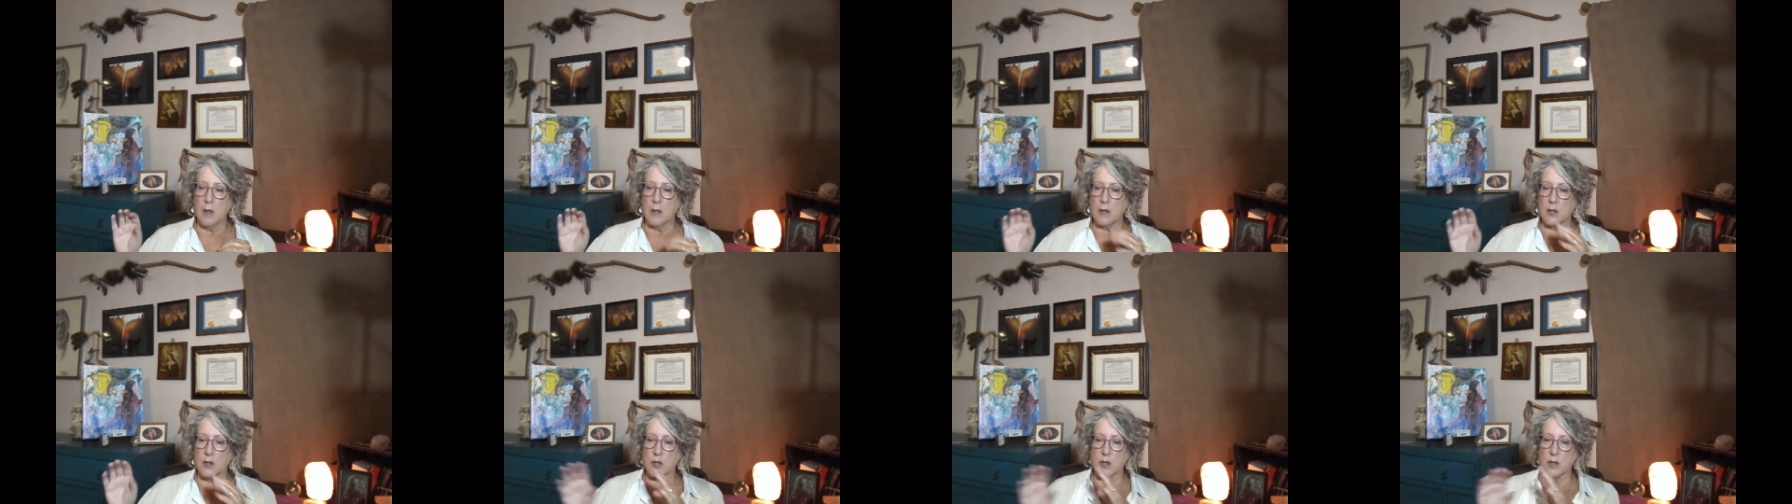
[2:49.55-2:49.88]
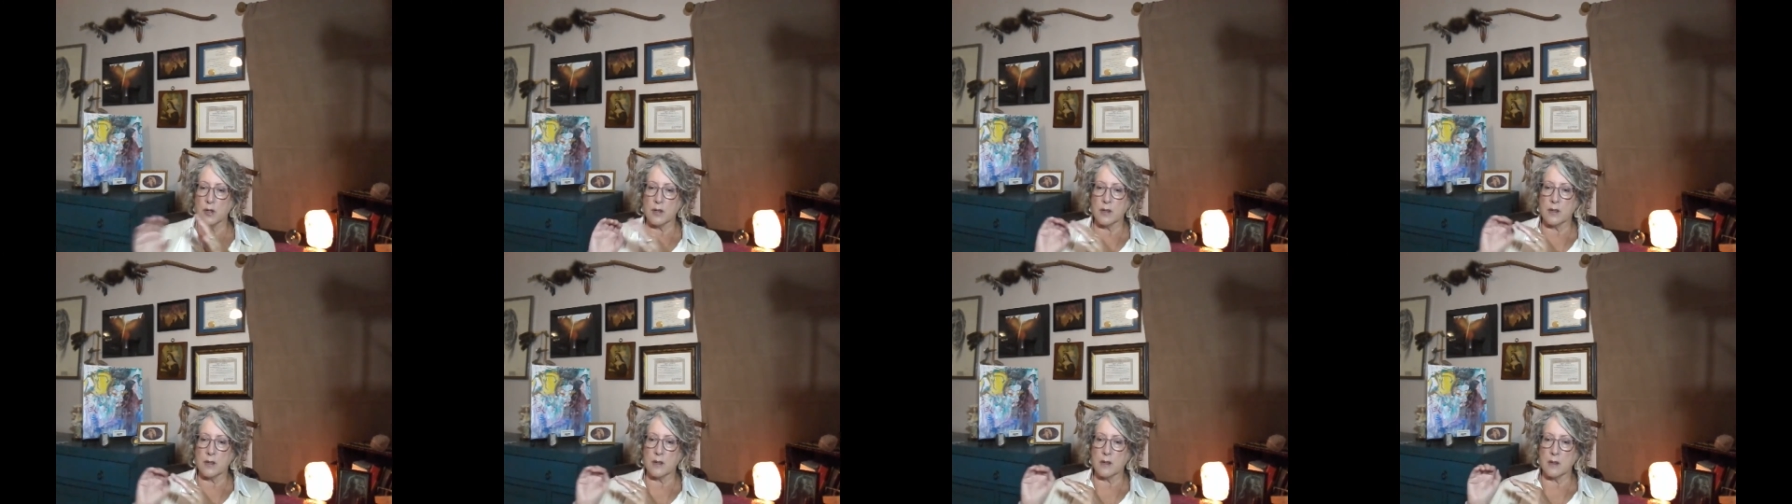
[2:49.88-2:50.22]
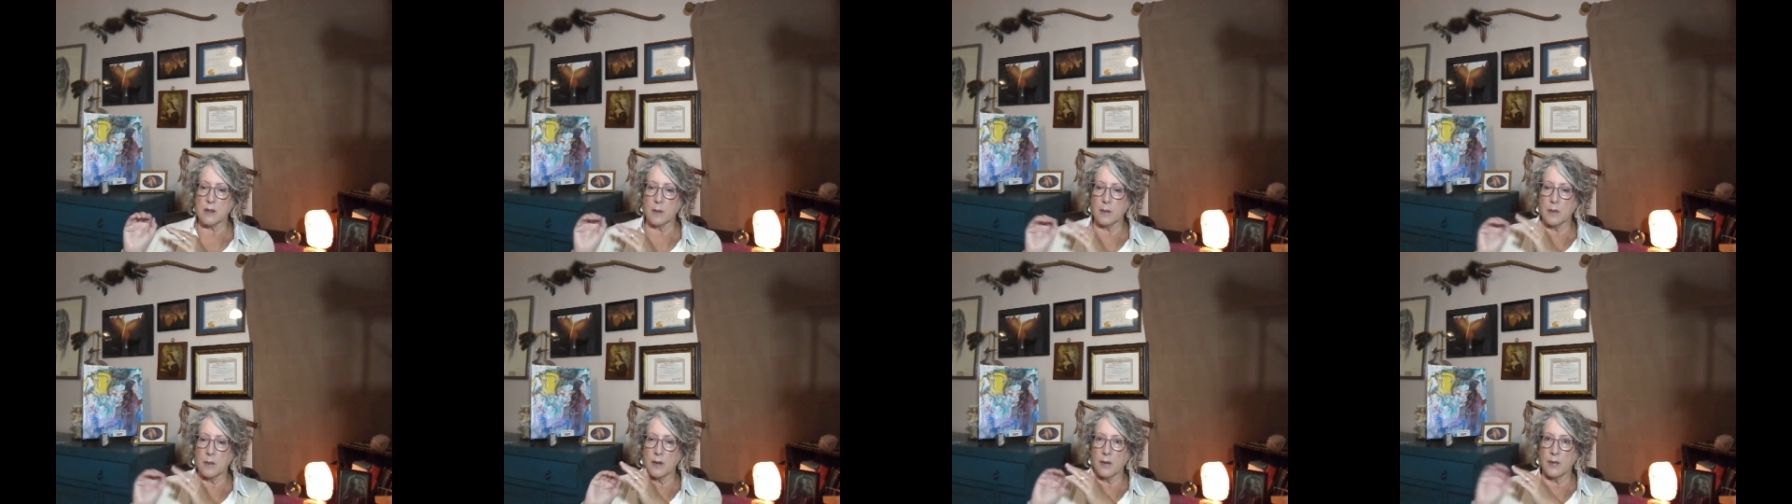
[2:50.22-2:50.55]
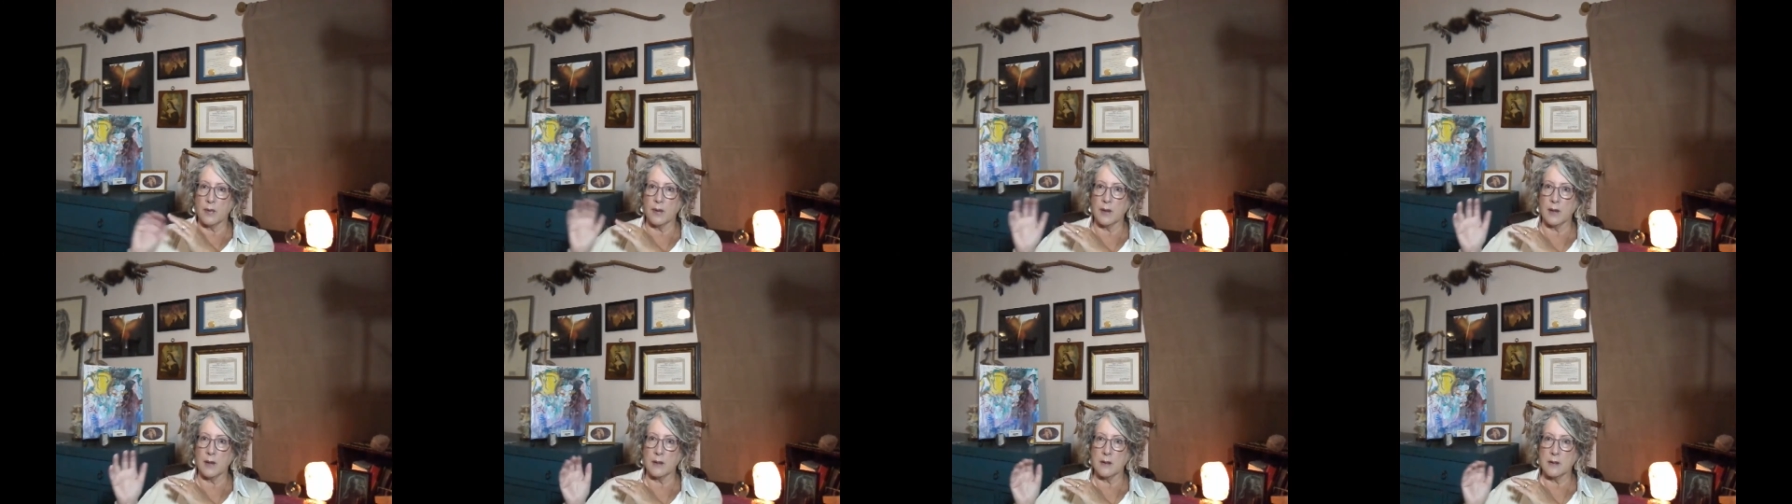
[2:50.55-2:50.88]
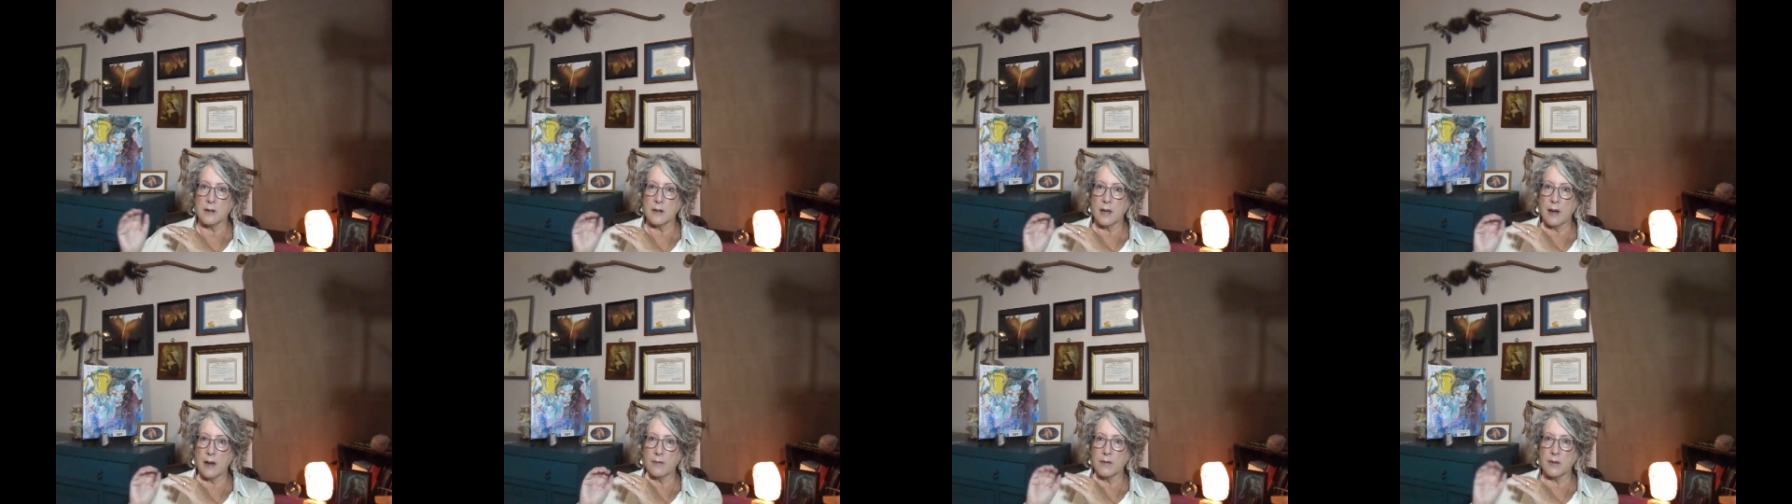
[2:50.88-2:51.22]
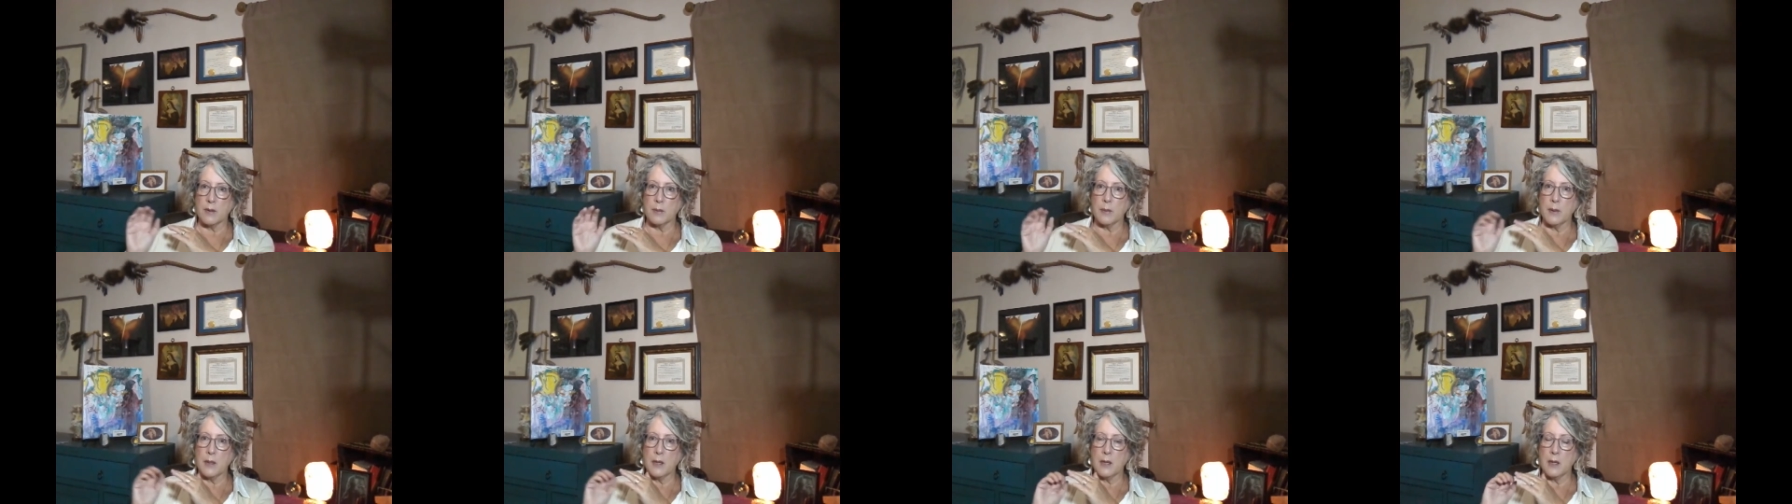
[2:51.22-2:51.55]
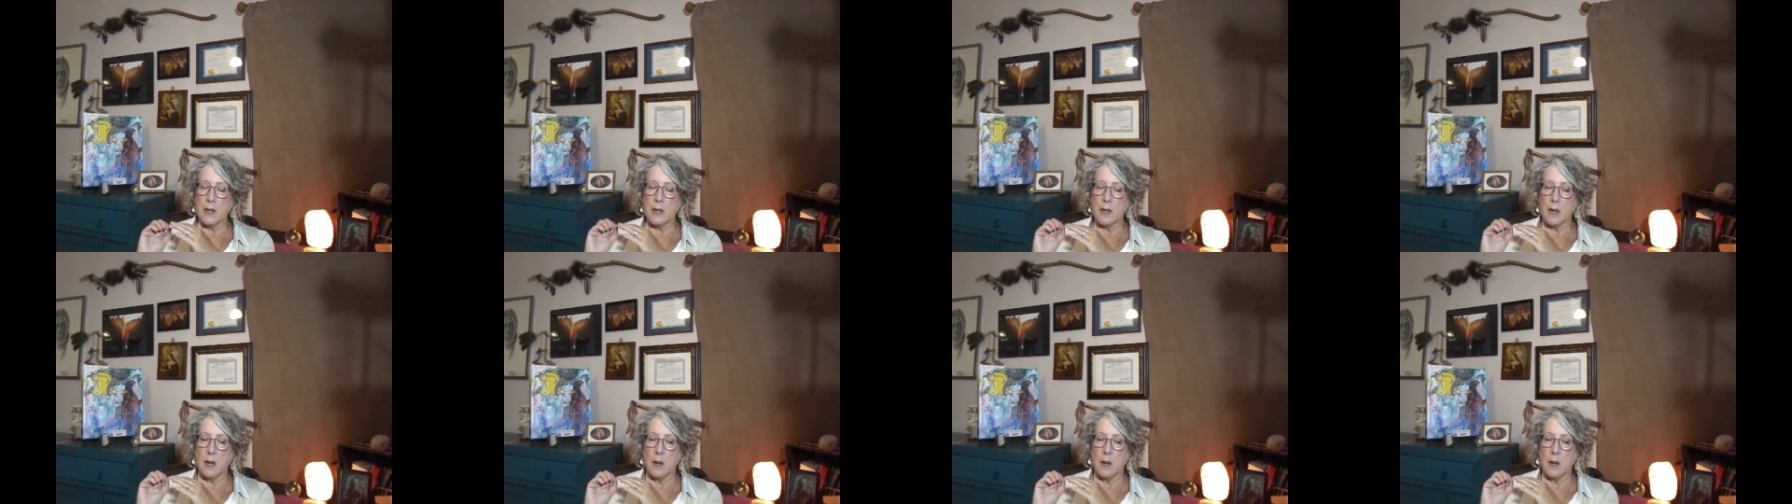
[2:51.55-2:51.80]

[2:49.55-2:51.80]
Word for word: It's just some of the things have to be